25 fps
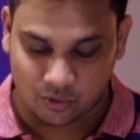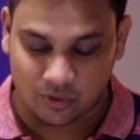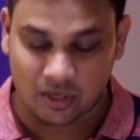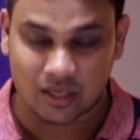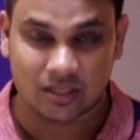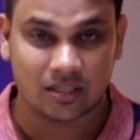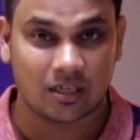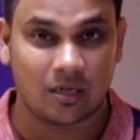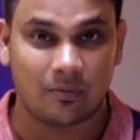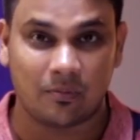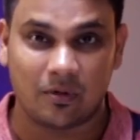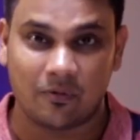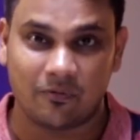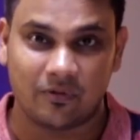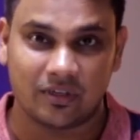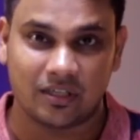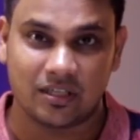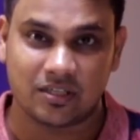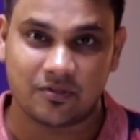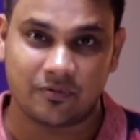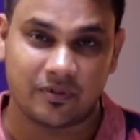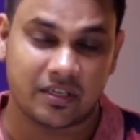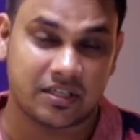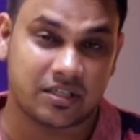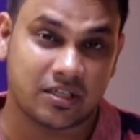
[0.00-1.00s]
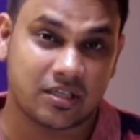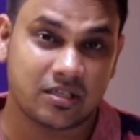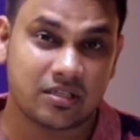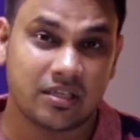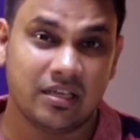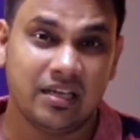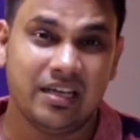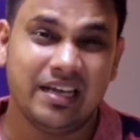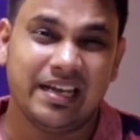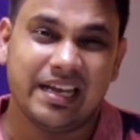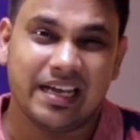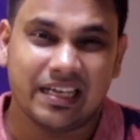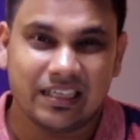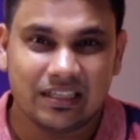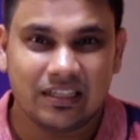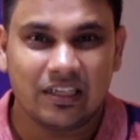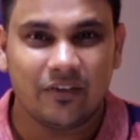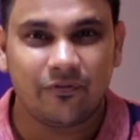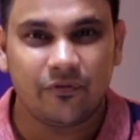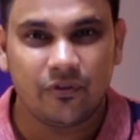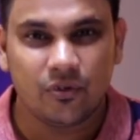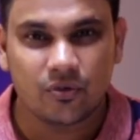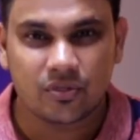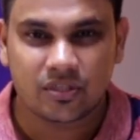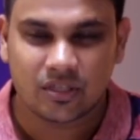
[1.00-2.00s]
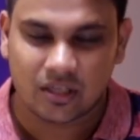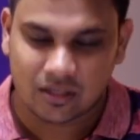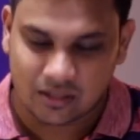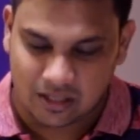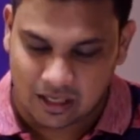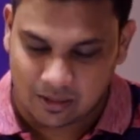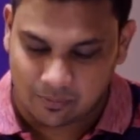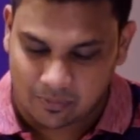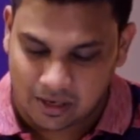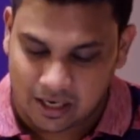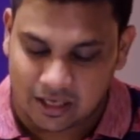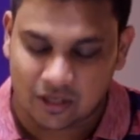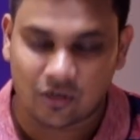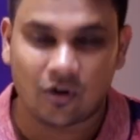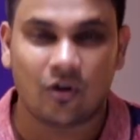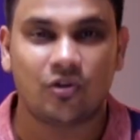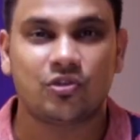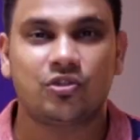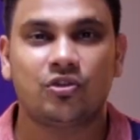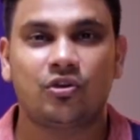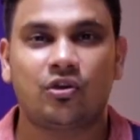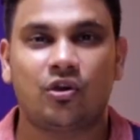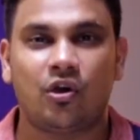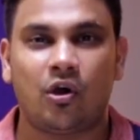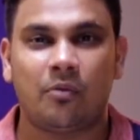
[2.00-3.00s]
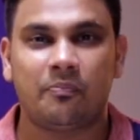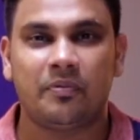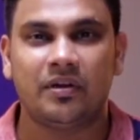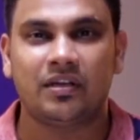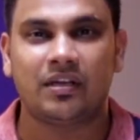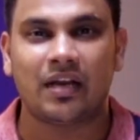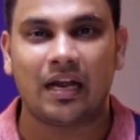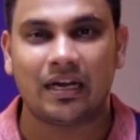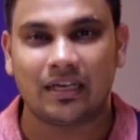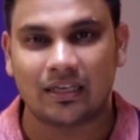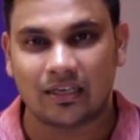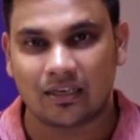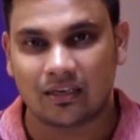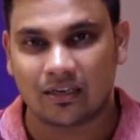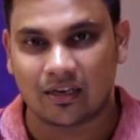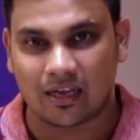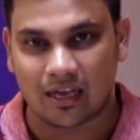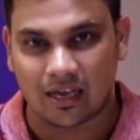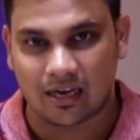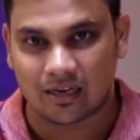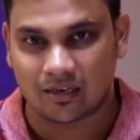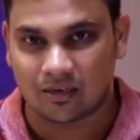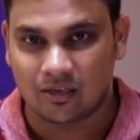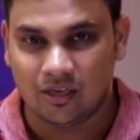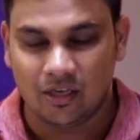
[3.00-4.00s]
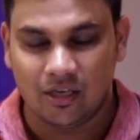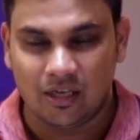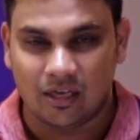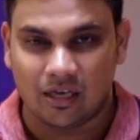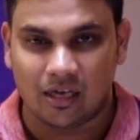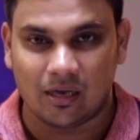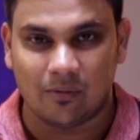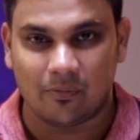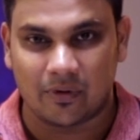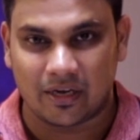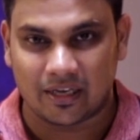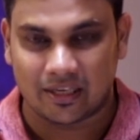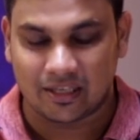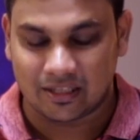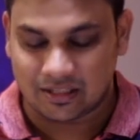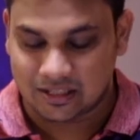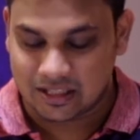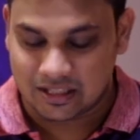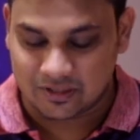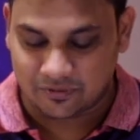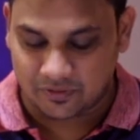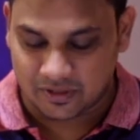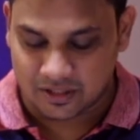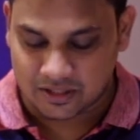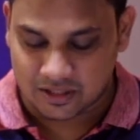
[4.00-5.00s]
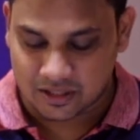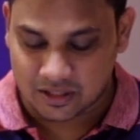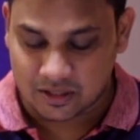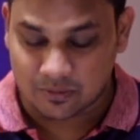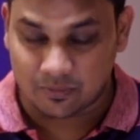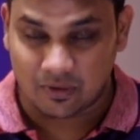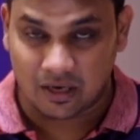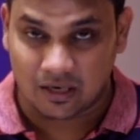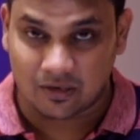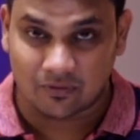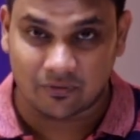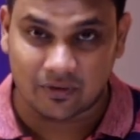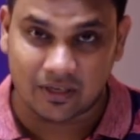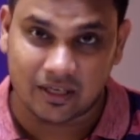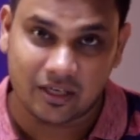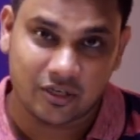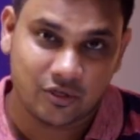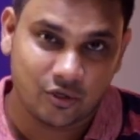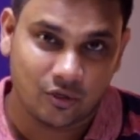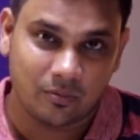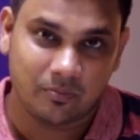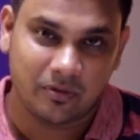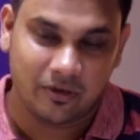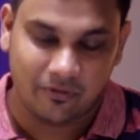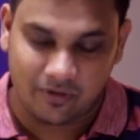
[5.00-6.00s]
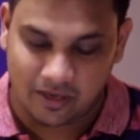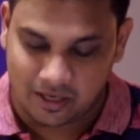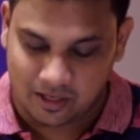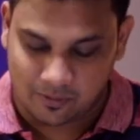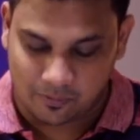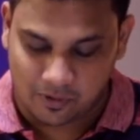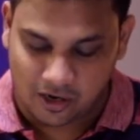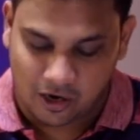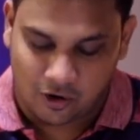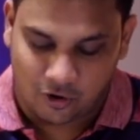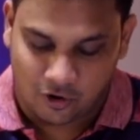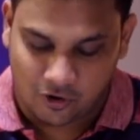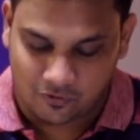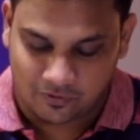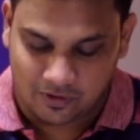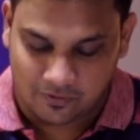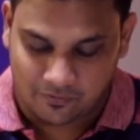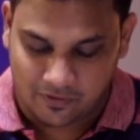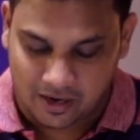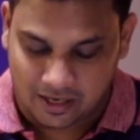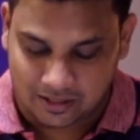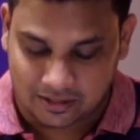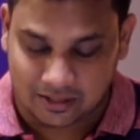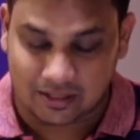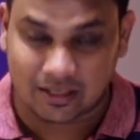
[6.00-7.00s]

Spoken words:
who has come up with these features. In the future they might also copy Titan and bring in these features, but we should be very proud of the fact